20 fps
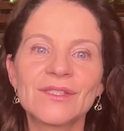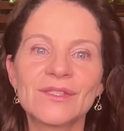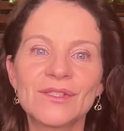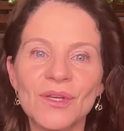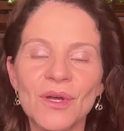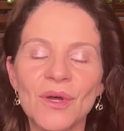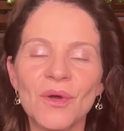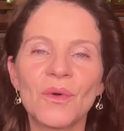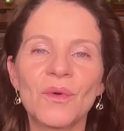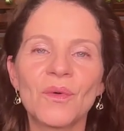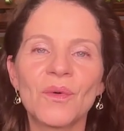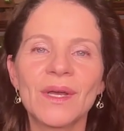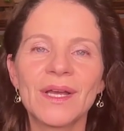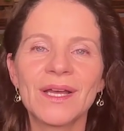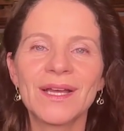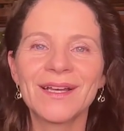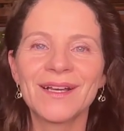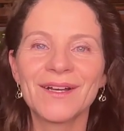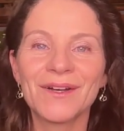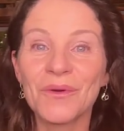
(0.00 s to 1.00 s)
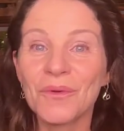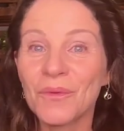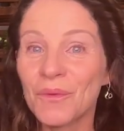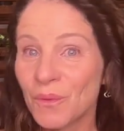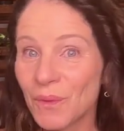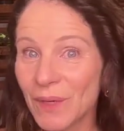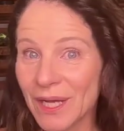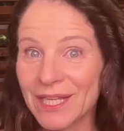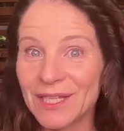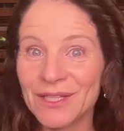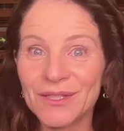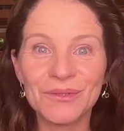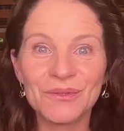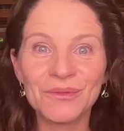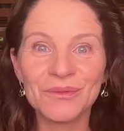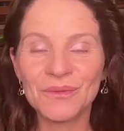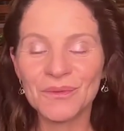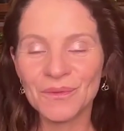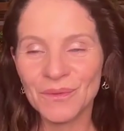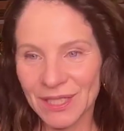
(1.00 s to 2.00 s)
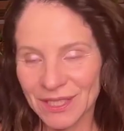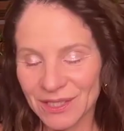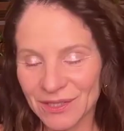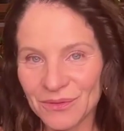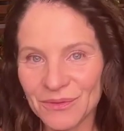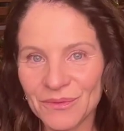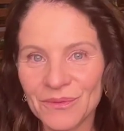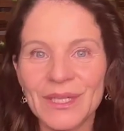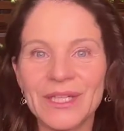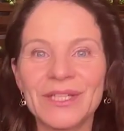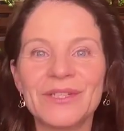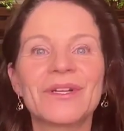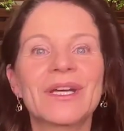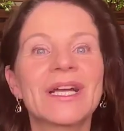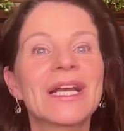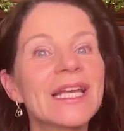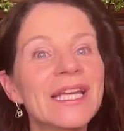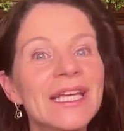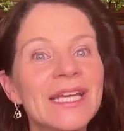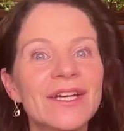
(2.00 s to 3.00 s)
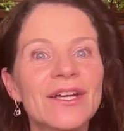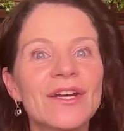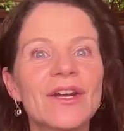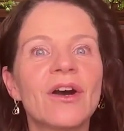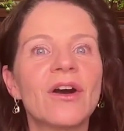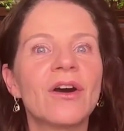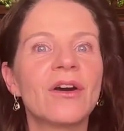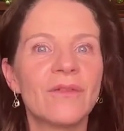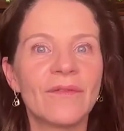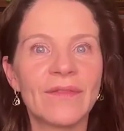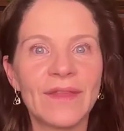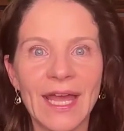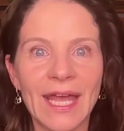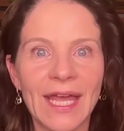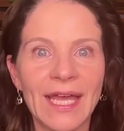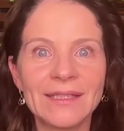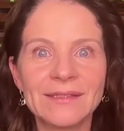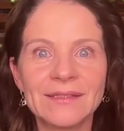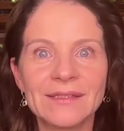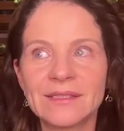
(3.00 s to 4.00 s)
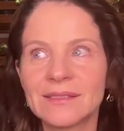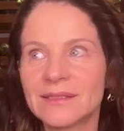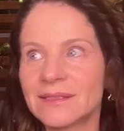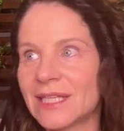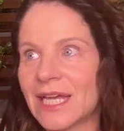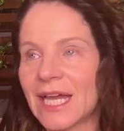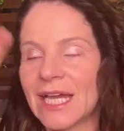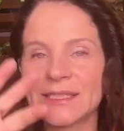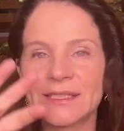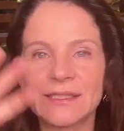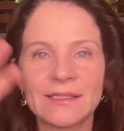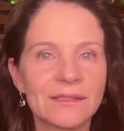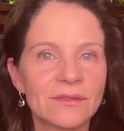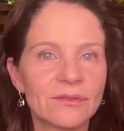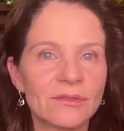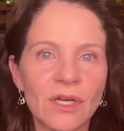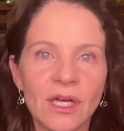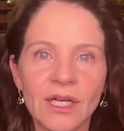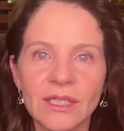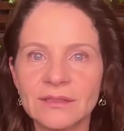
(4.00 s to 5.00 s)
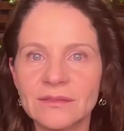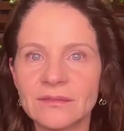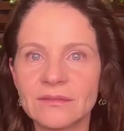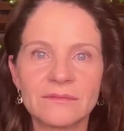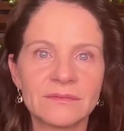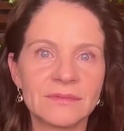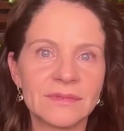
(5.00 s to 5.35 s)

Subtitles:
So when you clear on that do not